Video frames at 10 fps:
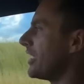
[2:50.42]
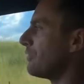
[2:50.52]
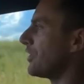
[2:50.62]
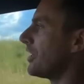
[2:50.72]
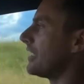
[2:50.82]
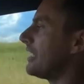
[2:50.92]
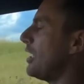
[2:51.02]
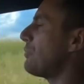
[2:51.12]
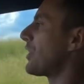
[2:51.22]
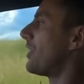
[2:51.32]
if you're gonna
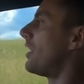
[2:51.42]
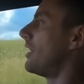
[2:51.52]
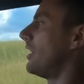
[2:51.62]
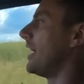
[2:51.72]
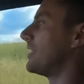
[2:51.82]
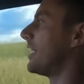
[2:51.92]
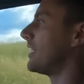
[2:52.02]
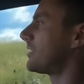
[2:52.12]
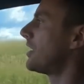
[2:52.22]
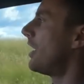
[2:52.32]
keep a car like
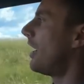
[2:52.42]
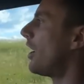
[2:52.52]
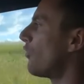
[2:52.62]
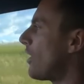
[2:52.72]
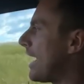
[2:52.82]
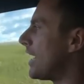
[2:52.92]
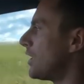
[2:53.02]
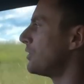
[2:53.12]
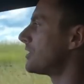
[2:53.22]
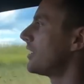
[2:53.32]
this
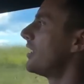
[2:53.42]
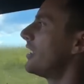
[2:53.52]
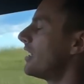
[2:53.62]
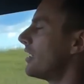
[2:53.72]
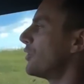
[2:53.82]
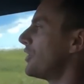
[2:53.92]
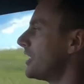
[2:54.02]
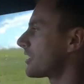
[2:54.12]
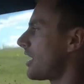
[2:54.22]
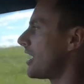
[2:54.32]
around,
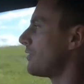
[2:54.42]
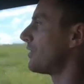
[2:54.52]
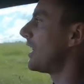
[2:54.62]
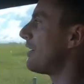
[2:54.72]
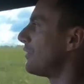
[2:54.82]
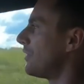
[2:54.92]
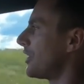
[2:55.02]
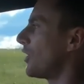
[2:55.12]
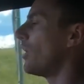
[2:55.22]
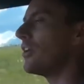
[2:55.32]
this kind of a level,
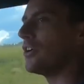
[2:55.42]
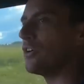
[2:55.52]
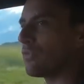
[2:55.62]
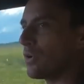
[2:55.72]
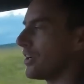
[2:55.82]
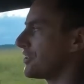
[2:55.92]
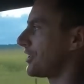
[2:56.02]
under 400